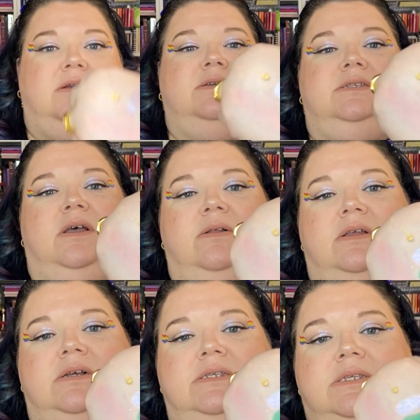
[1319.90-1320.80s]
So it
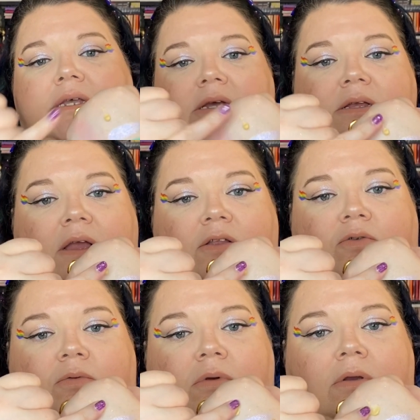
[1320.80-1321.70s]
looks,
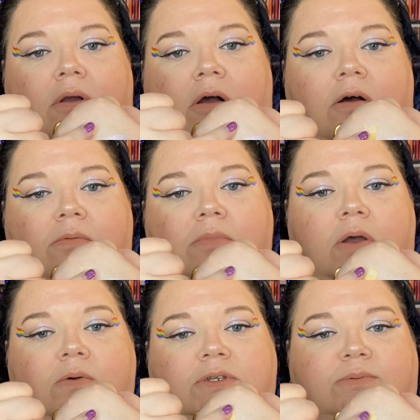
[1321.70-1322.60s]
it's
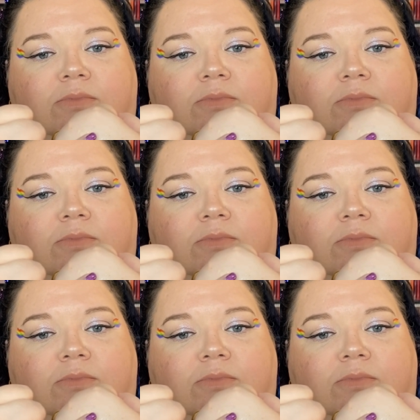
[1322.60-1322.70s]
almost